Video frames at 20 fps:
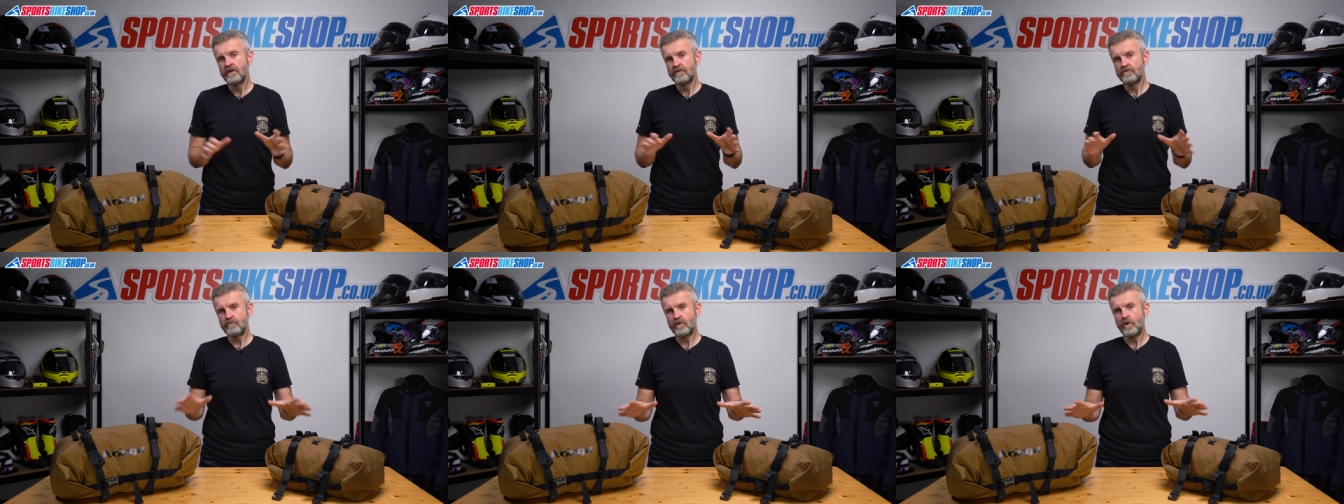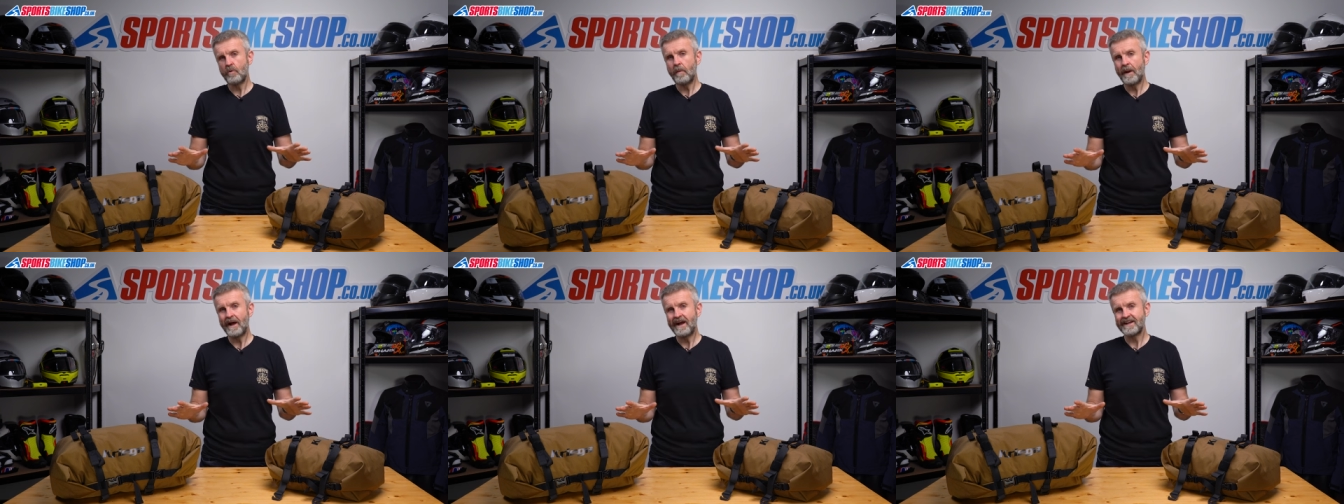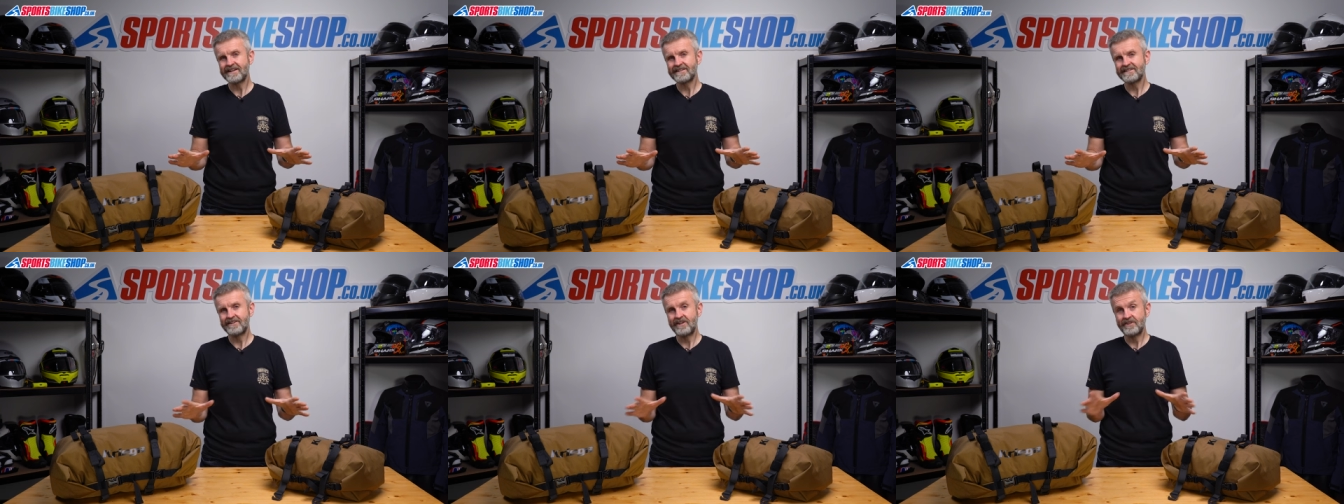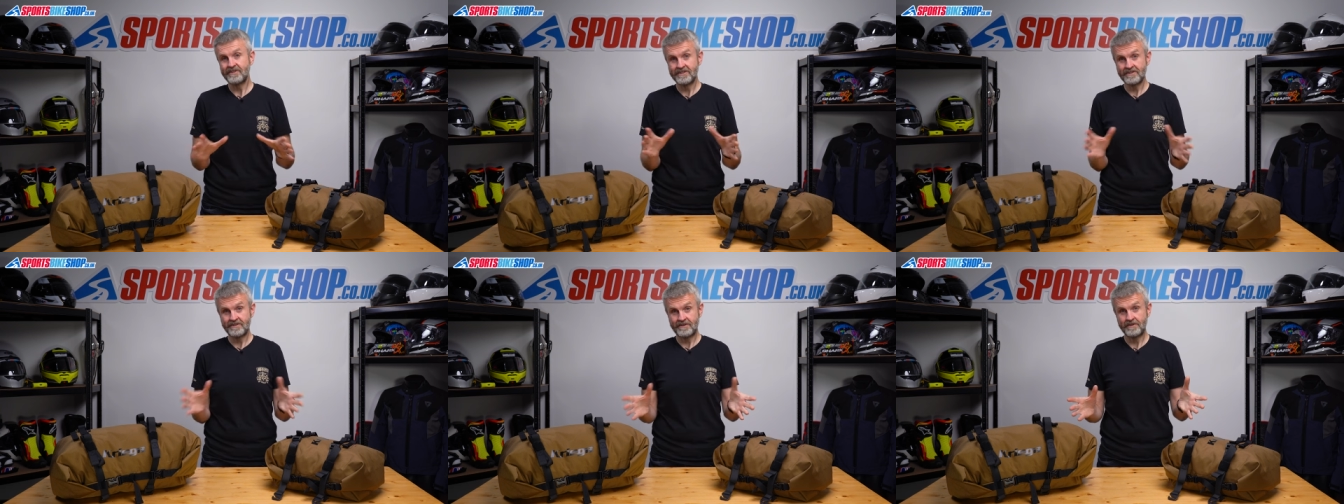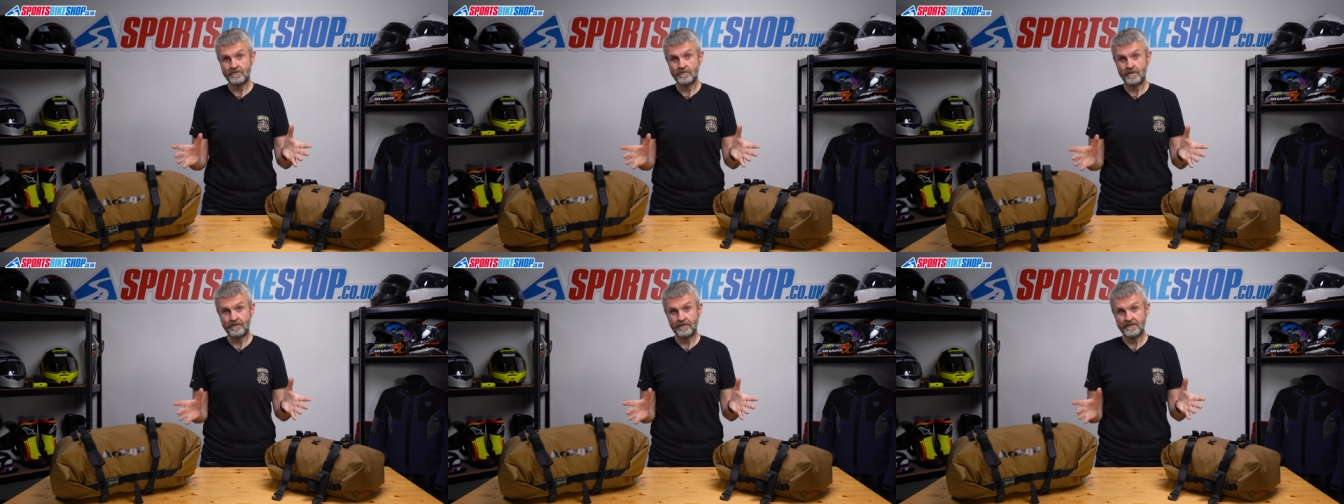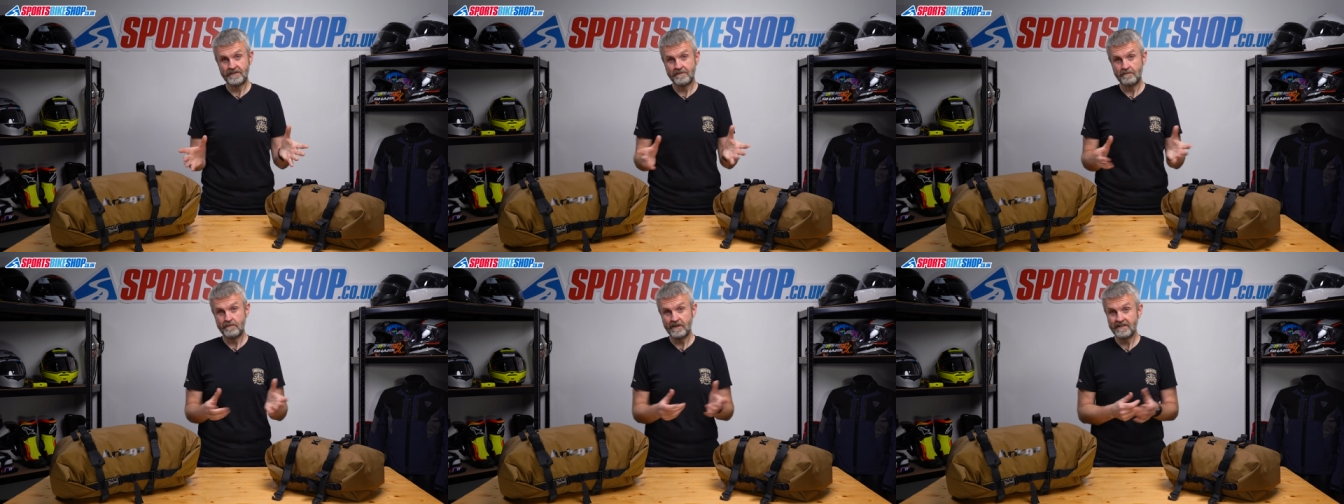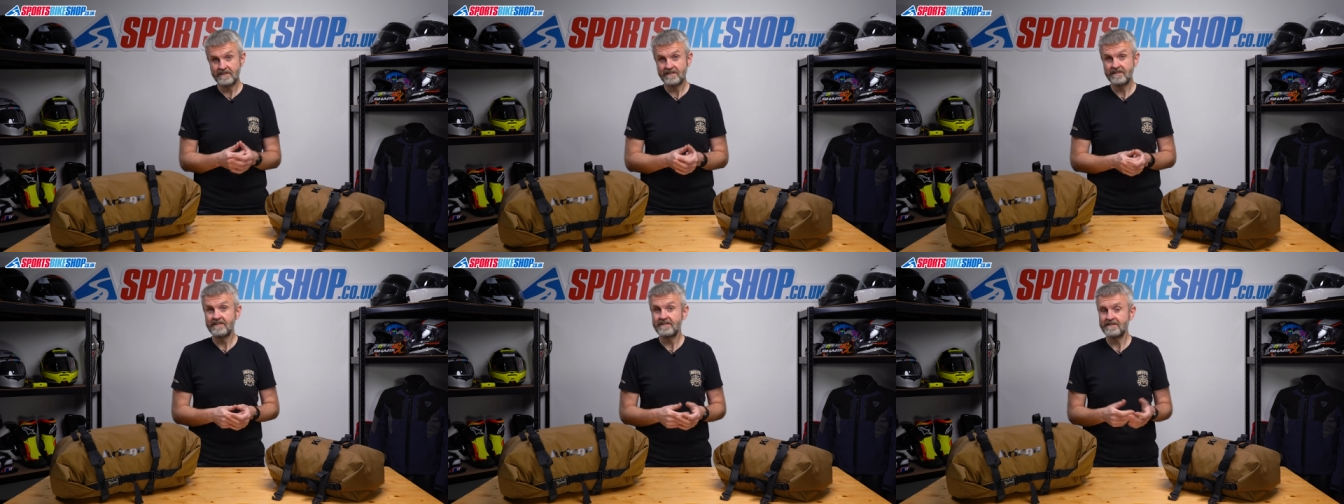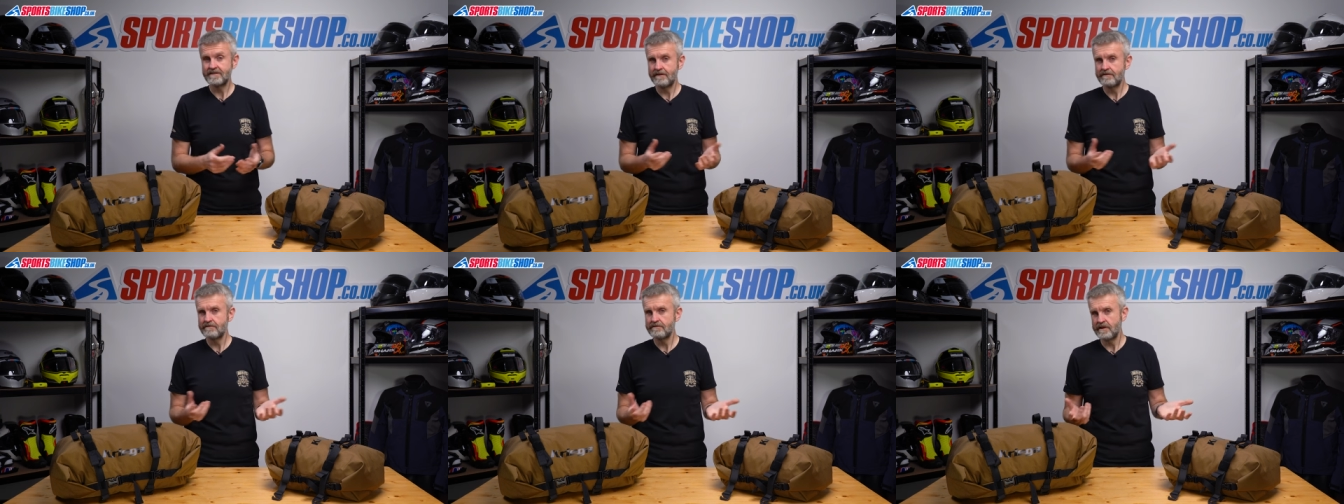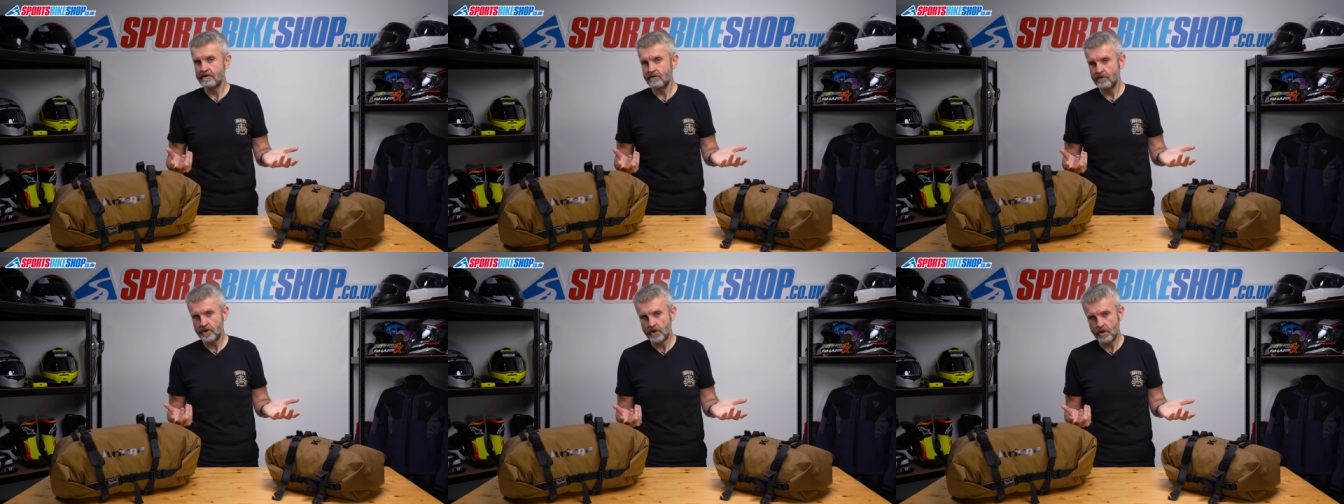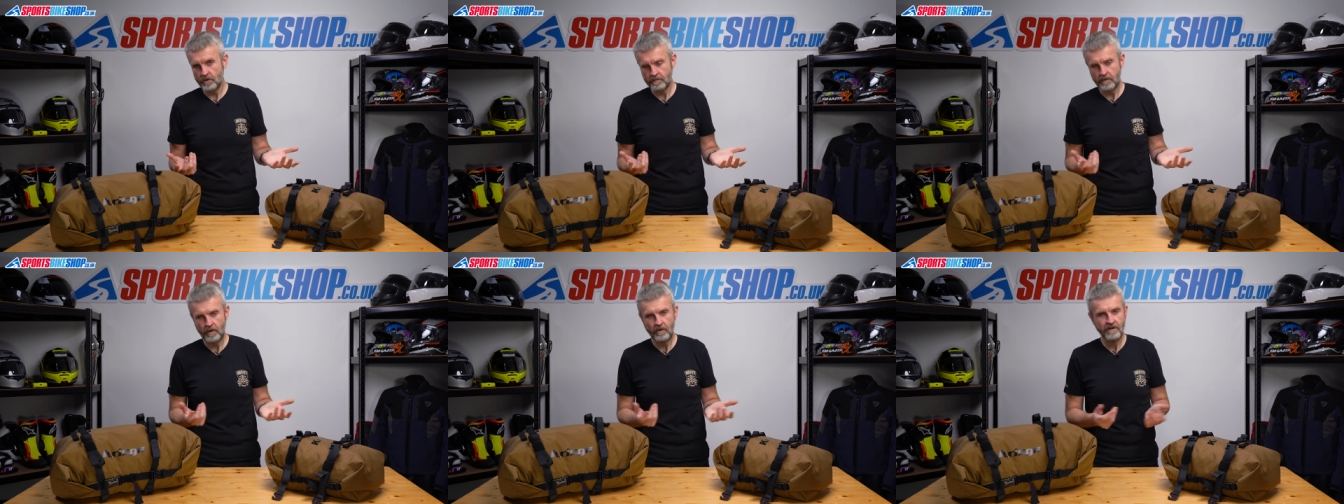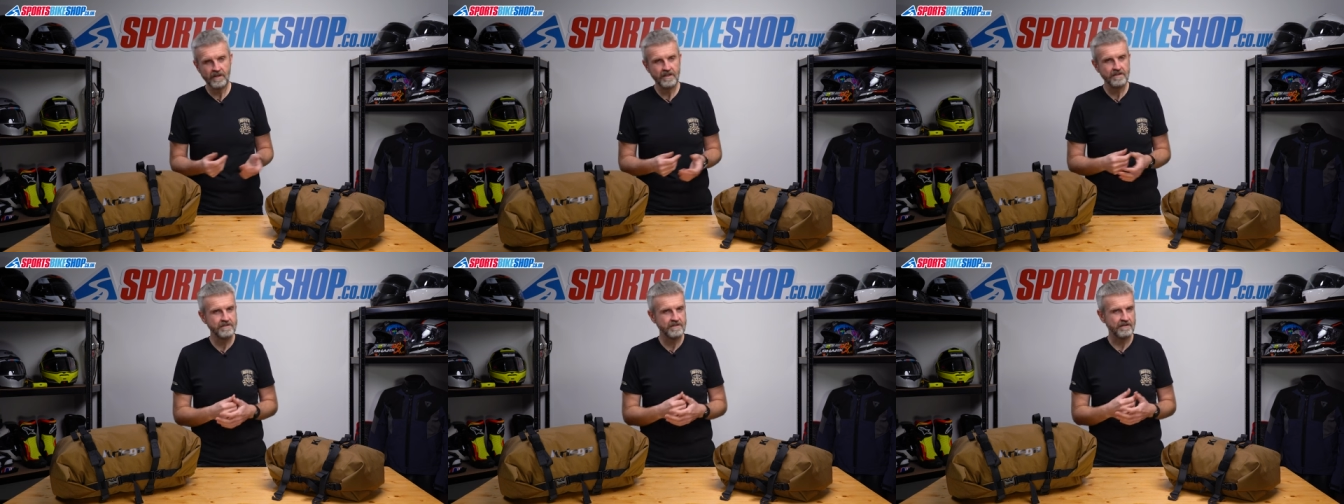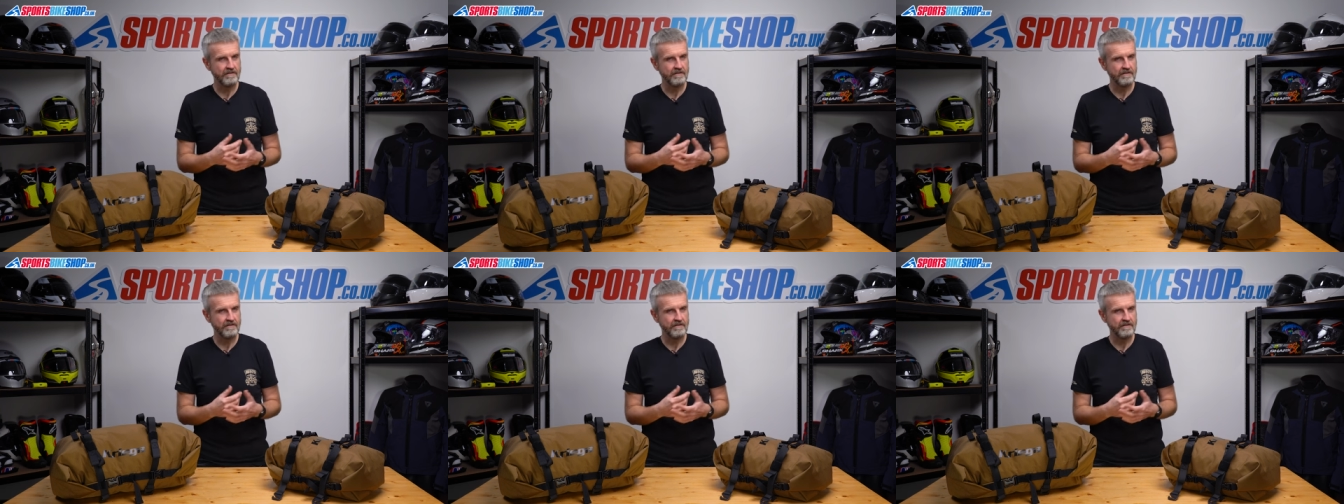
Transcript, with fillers: The roll packs are designed to offer simplicity, so there are no pockets,